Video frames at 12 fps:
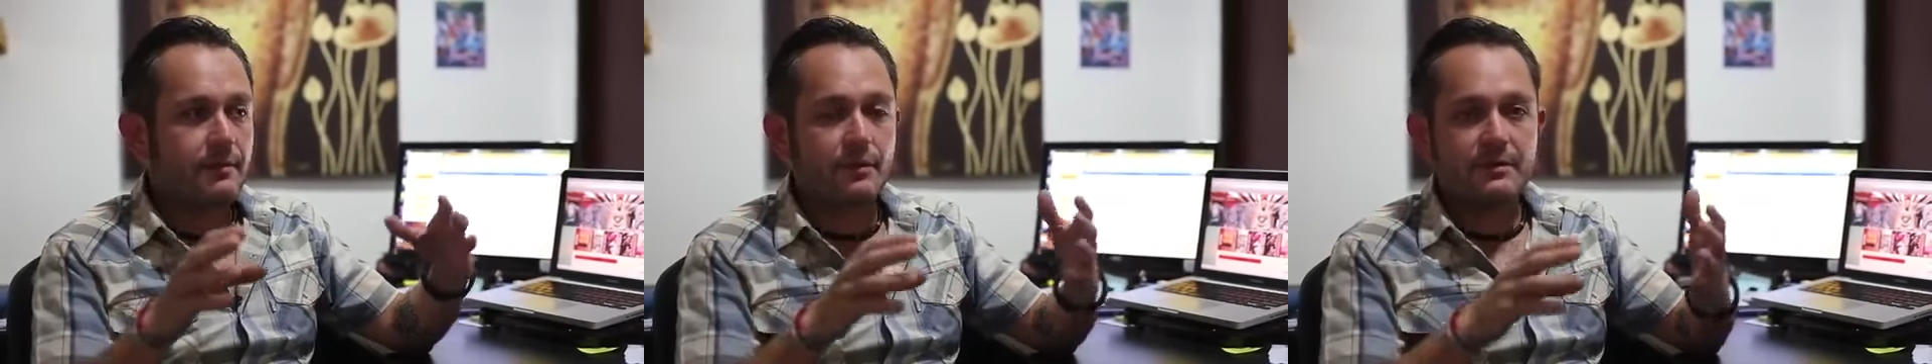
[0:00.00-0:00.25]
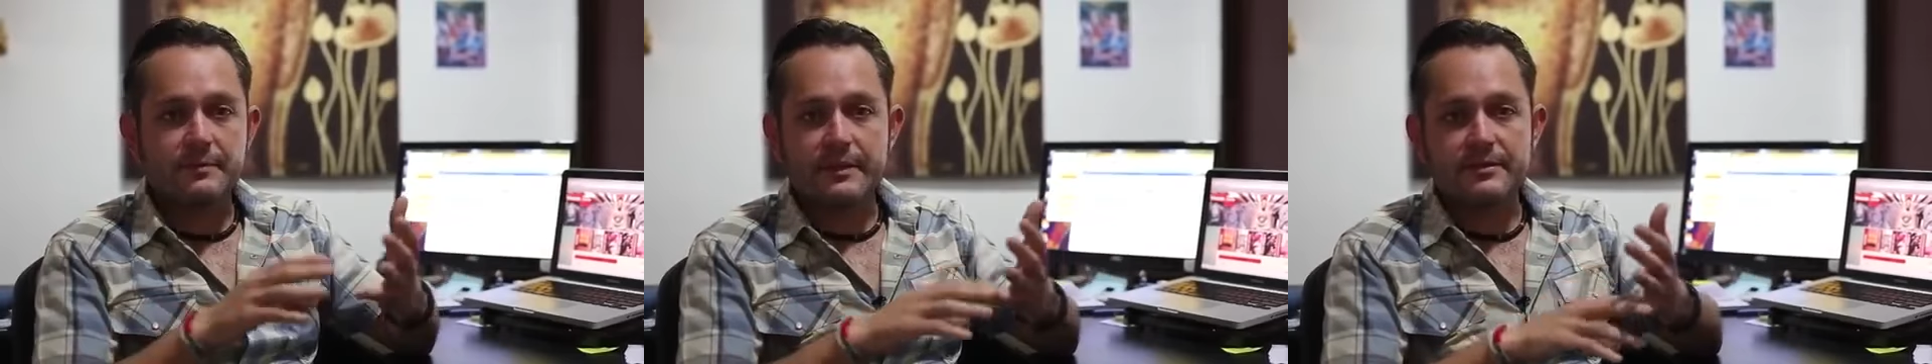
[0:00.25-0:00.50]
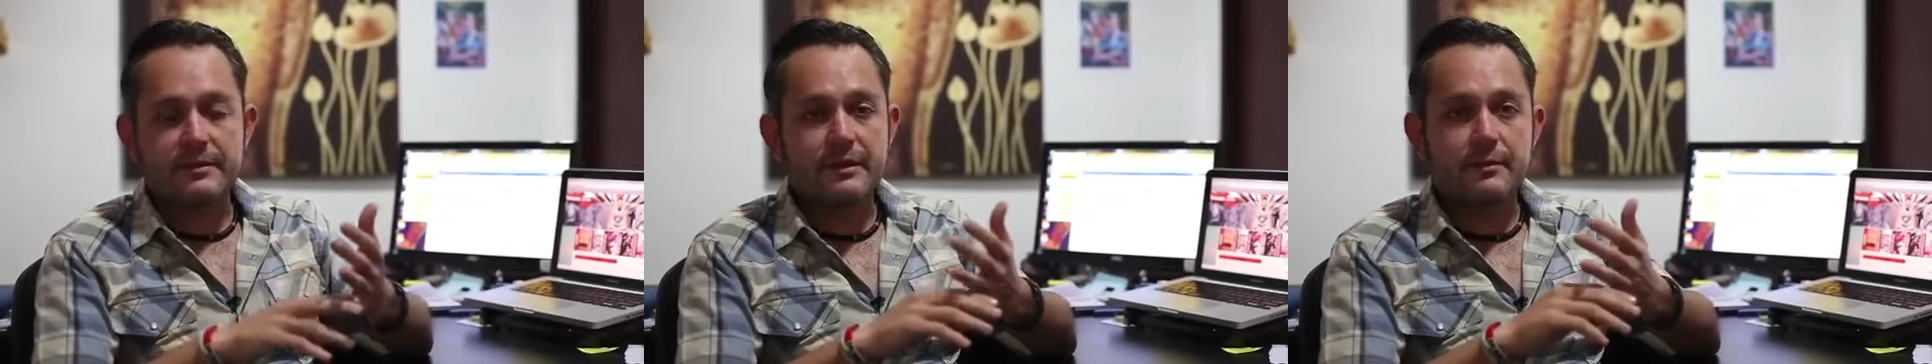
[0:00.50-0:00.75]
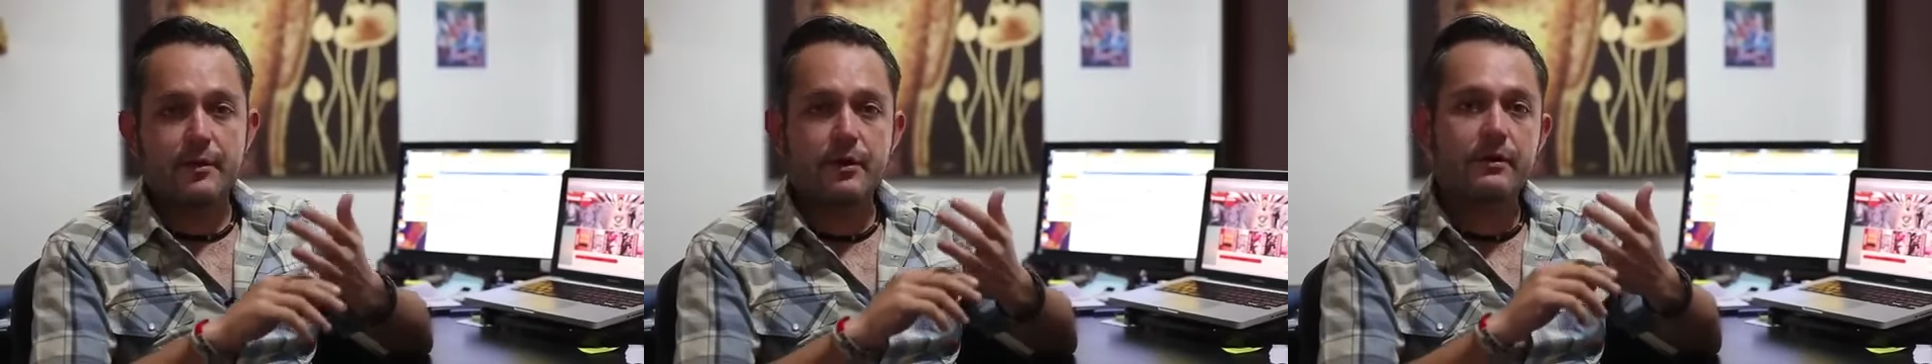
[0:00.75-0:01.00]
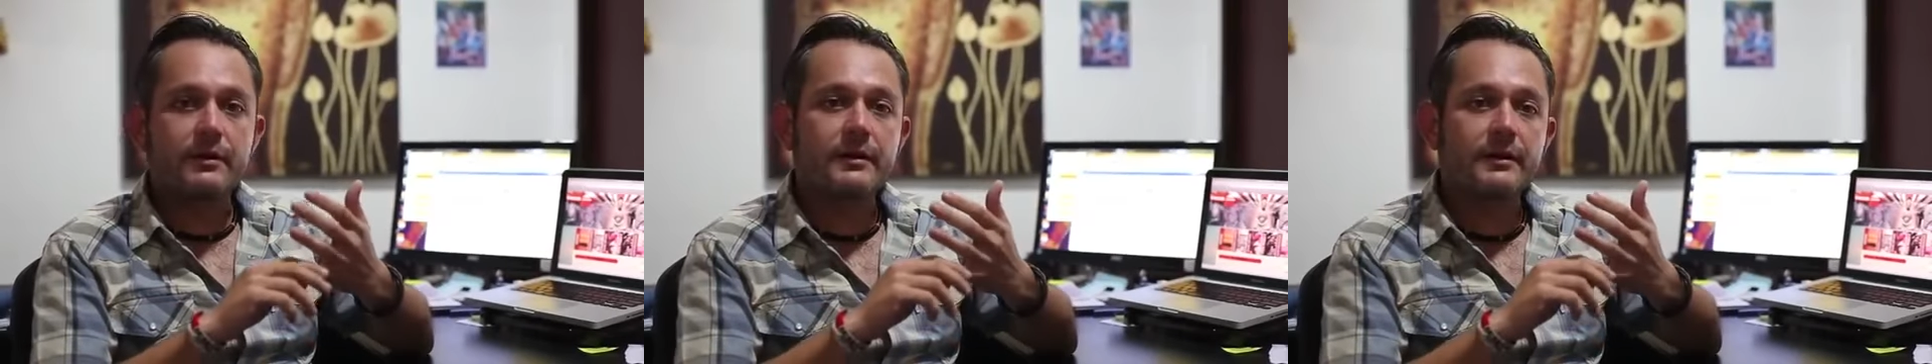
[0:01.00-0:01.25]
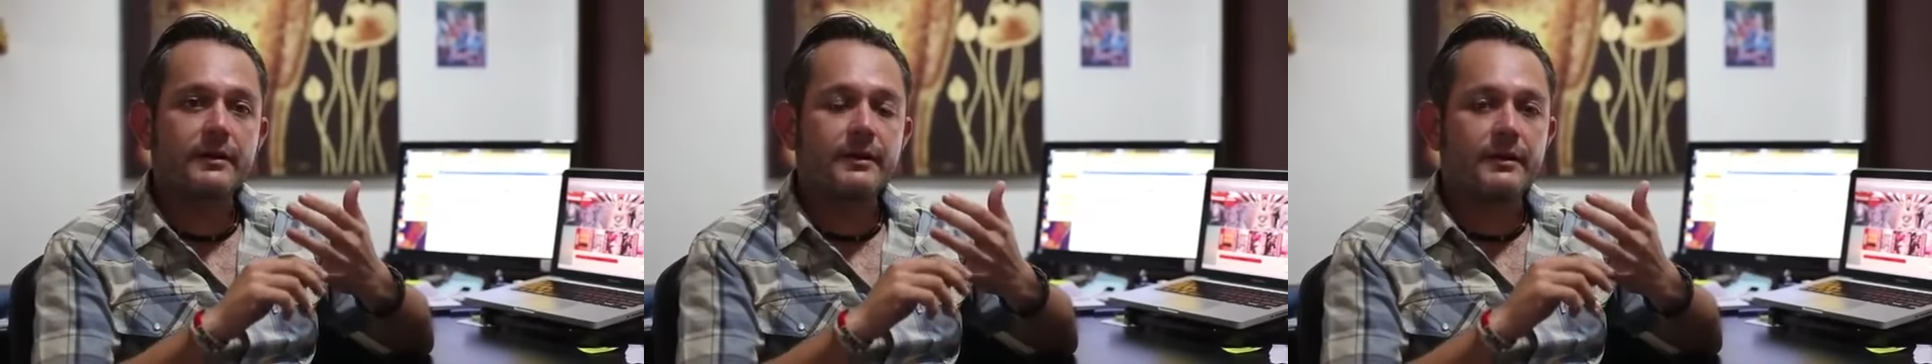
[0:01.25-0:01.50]
people, especially the Hmong,
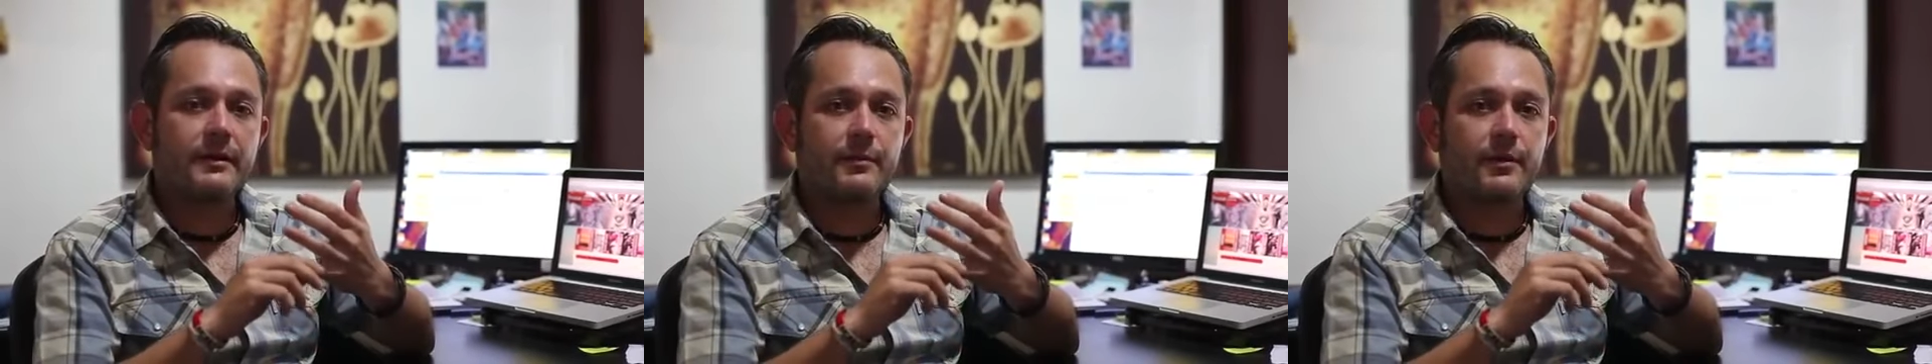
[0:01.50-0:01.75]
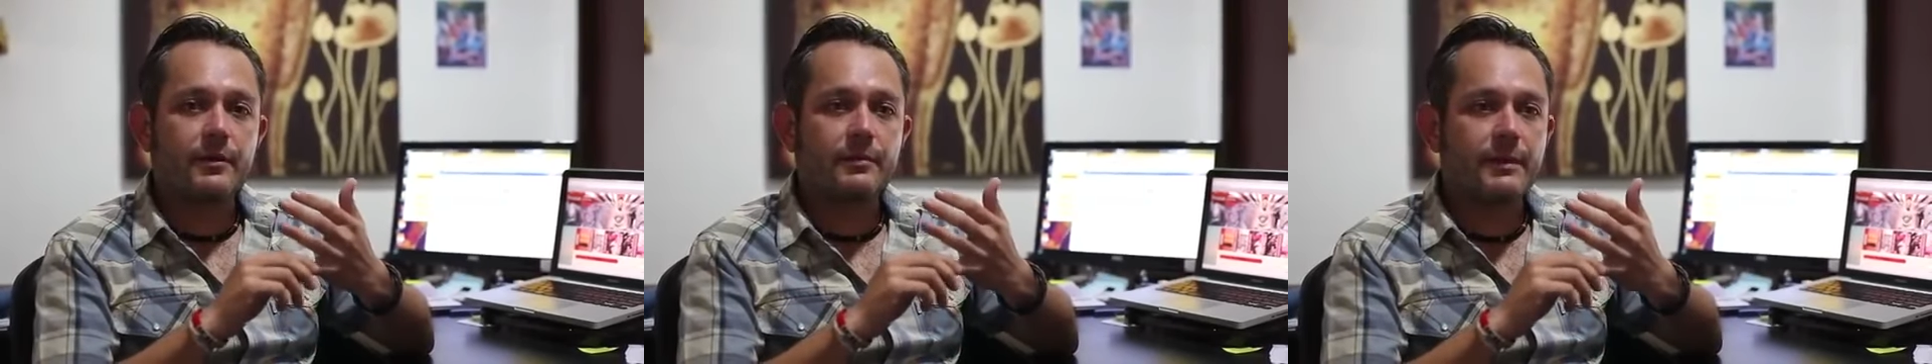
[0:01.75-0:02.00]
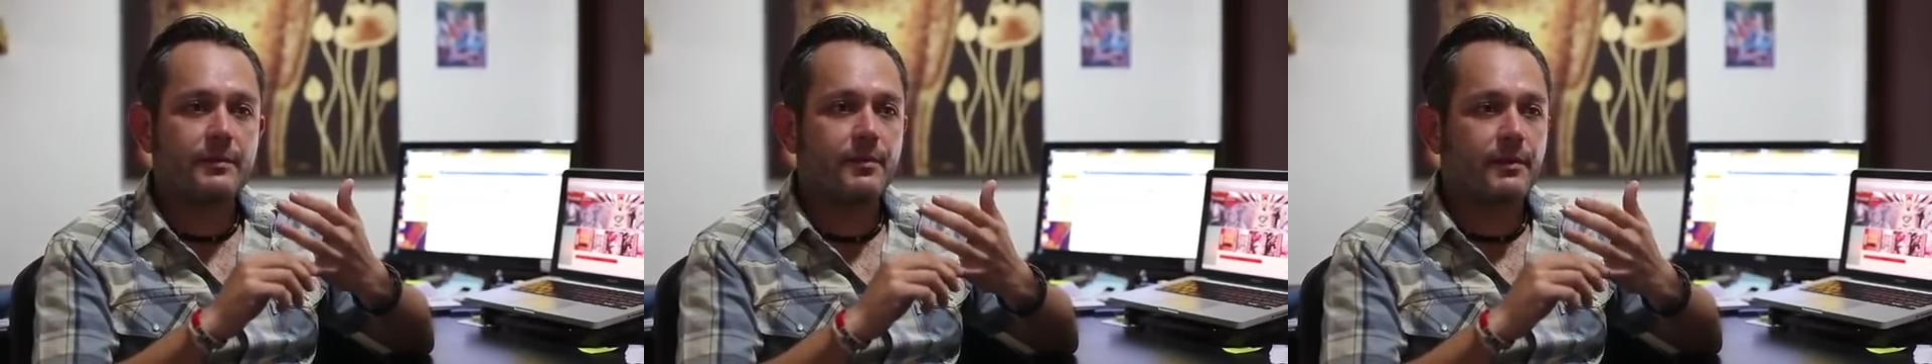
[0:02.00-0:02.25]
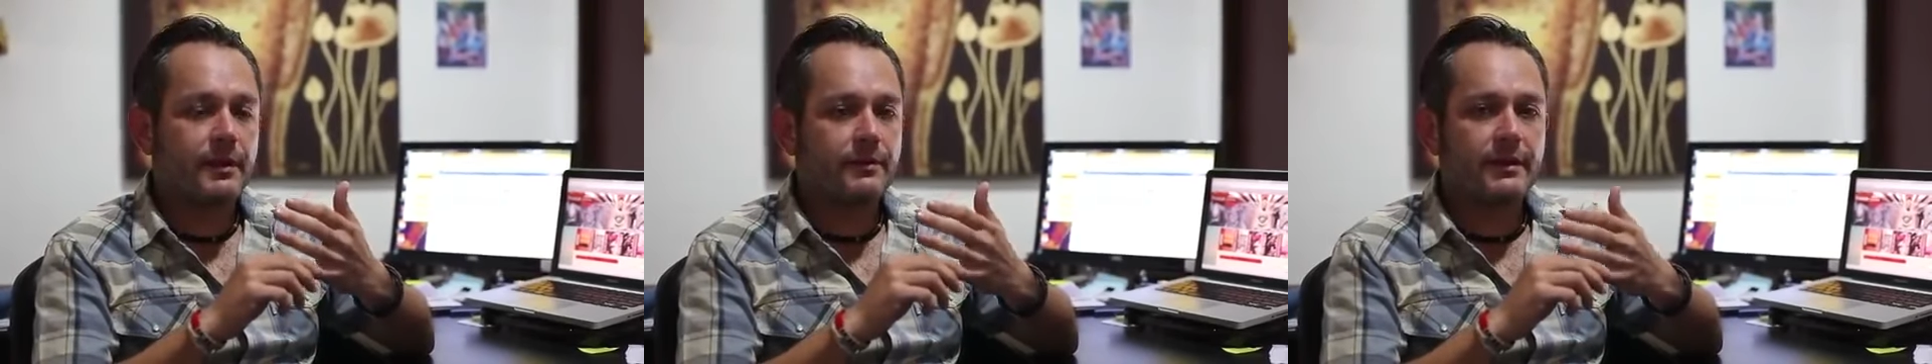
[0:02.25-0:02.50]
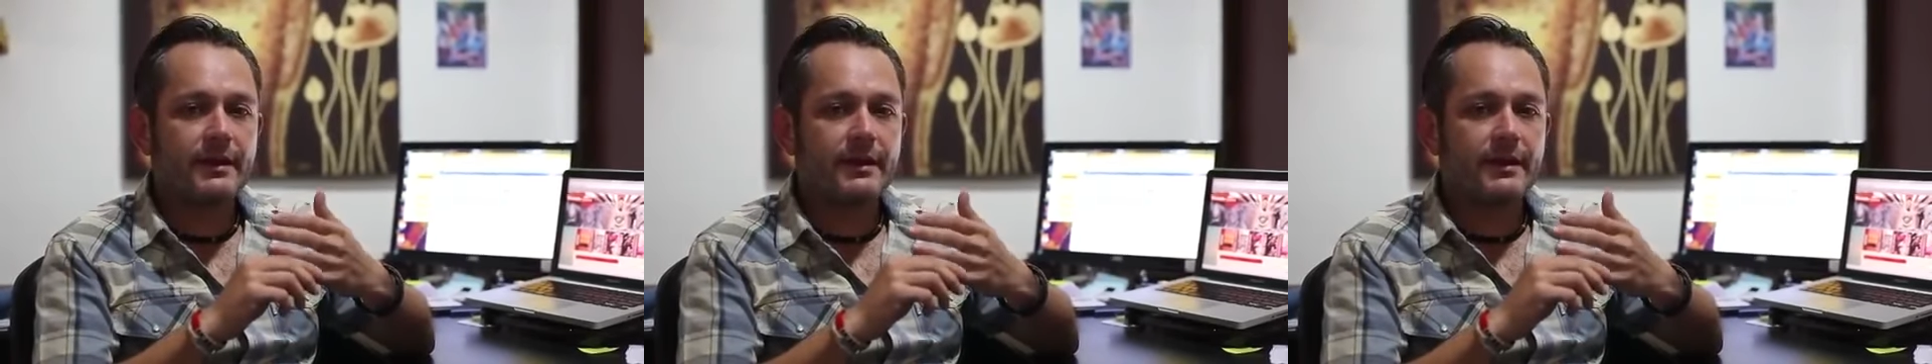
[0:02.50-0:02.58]
the Hmong people